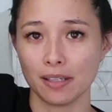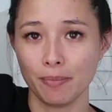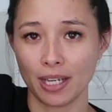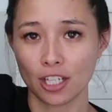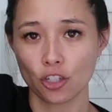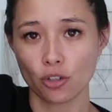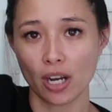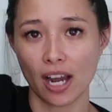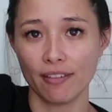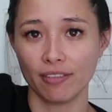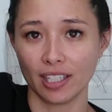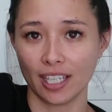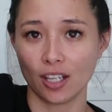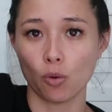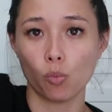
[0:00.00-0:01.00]
It makes
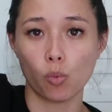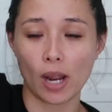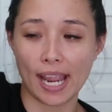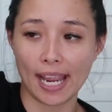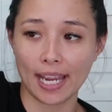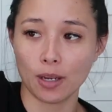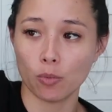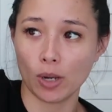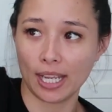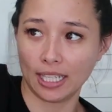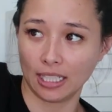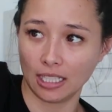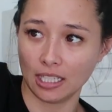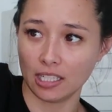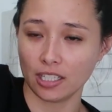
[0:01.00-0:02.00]
traveling way
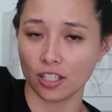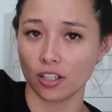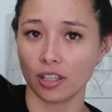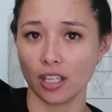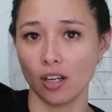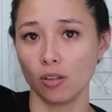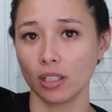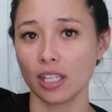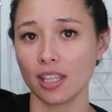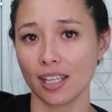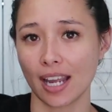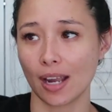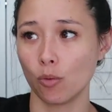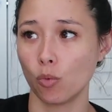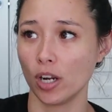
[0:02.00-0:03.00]
easier. The only
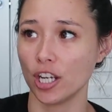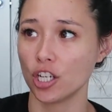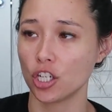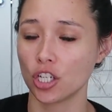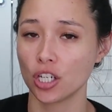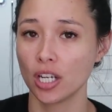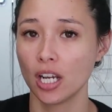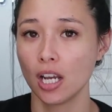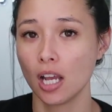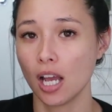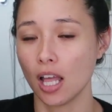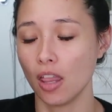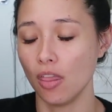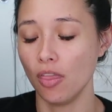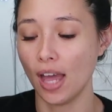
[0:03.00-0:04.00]
thing I wish
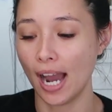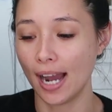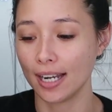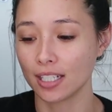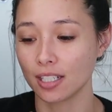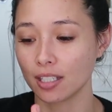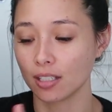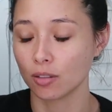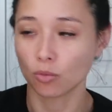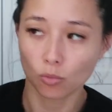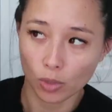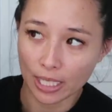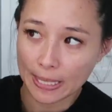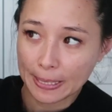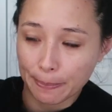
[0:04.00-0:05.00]
that
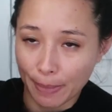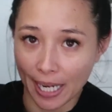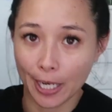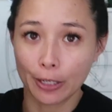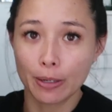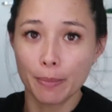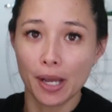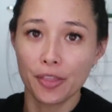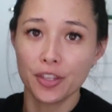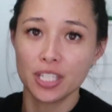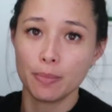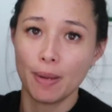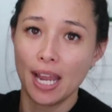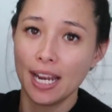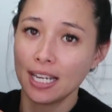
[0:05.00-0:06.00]
was better about
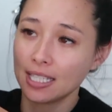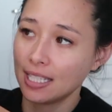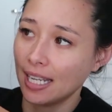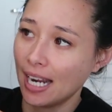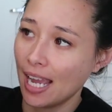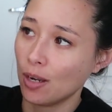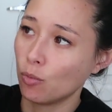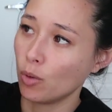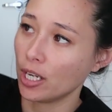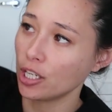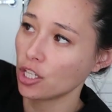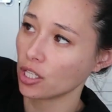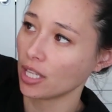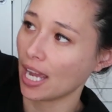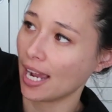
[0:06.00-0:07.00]
this bag is that I
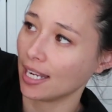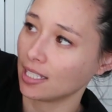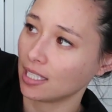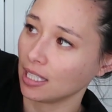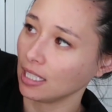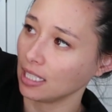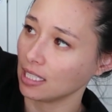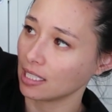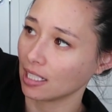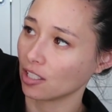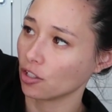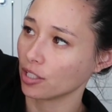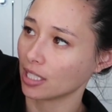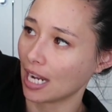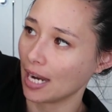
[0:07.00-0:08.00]
wish that these
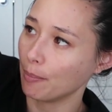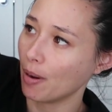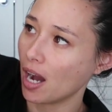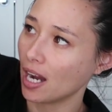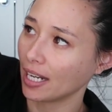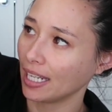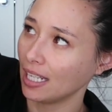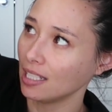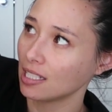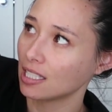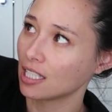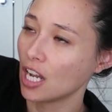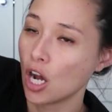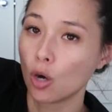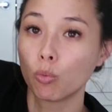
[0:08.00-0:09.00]
little side
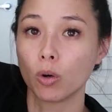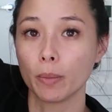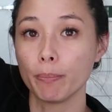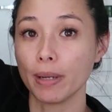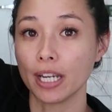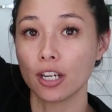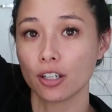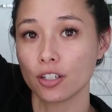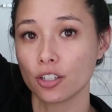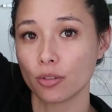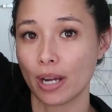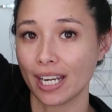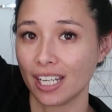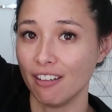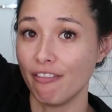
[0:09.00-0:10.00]
pockets were bigger
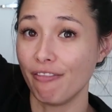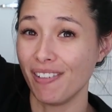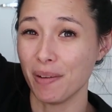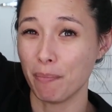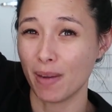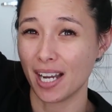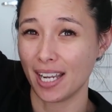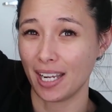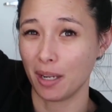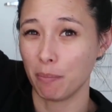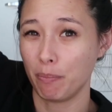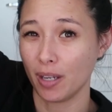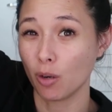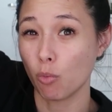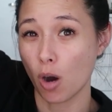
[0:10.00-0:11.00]
so I can fit my
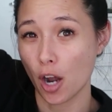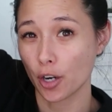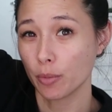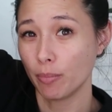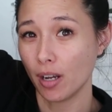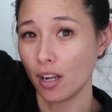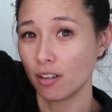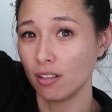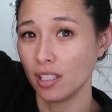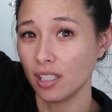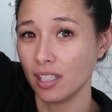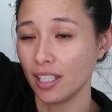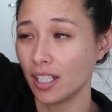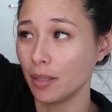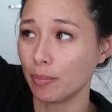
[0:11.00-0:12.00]
big water bottle
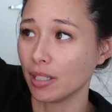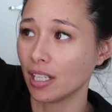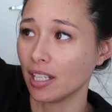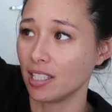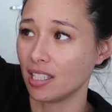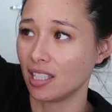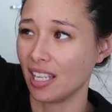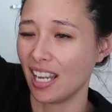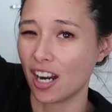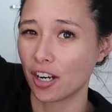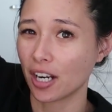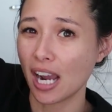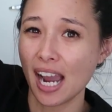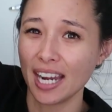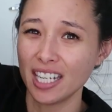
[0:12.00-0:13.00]
in there, because they
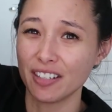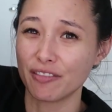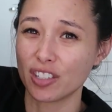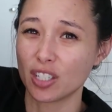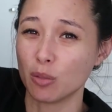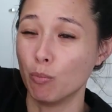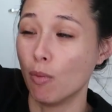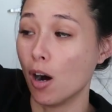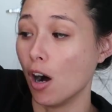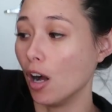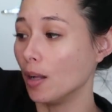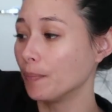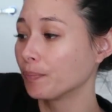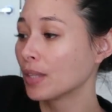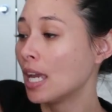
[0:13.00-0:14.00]
are kind of
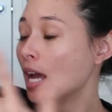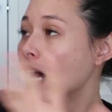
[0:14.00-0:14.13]
small.